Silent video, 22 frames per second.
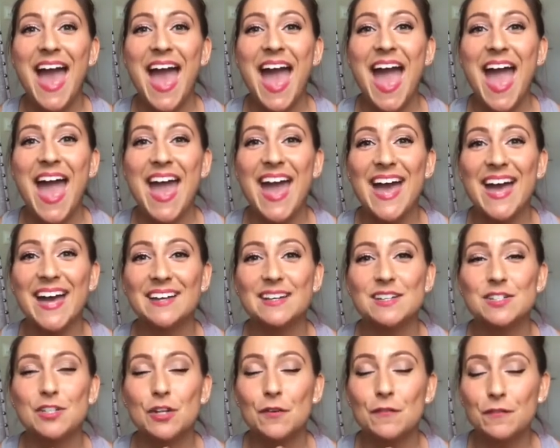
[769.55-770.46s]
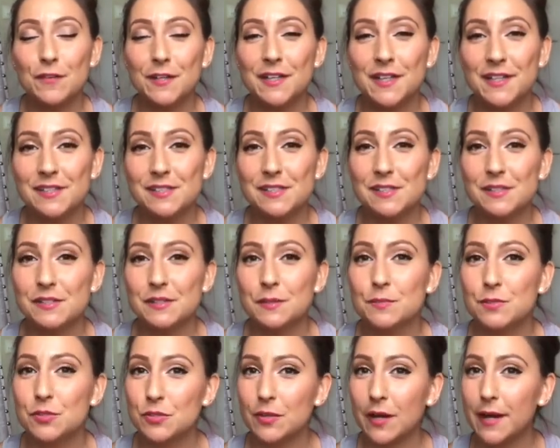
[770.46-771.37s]
And don't forget to
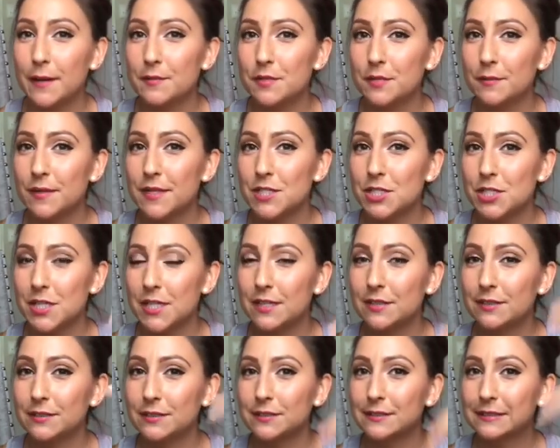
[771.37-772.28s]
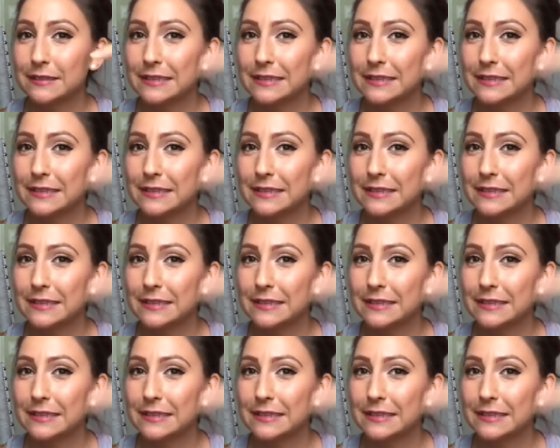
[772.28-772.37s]
subscribe to my channel.